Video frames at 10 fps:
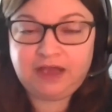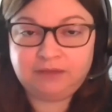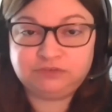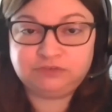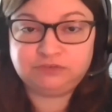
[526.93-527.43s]

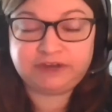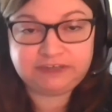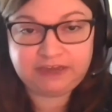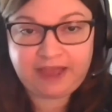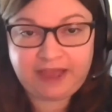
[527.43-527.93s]
trying to
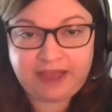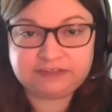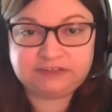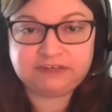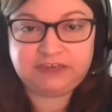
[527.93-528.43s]
gain access
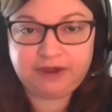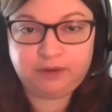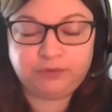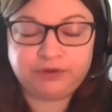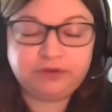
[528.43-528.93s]
to care,
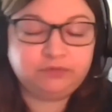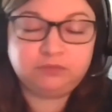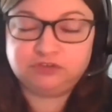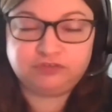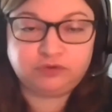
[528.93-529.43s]
working with the
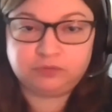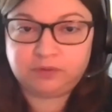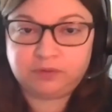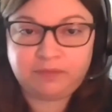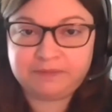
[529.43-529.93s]
most vulnerable
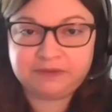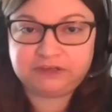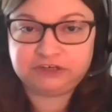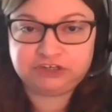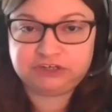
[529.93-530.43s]

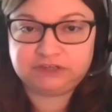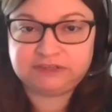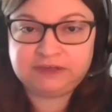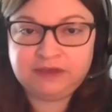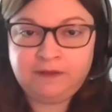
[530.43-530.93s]

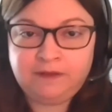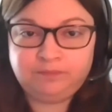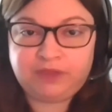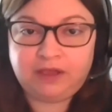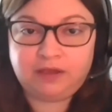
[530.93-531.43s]
populations,
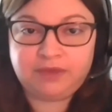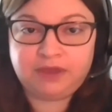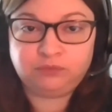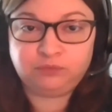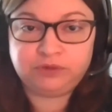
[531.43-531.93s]

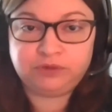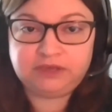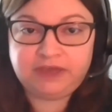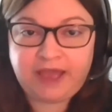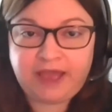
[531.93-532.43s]
and really
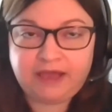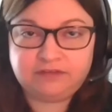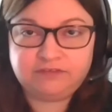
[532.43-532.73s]
have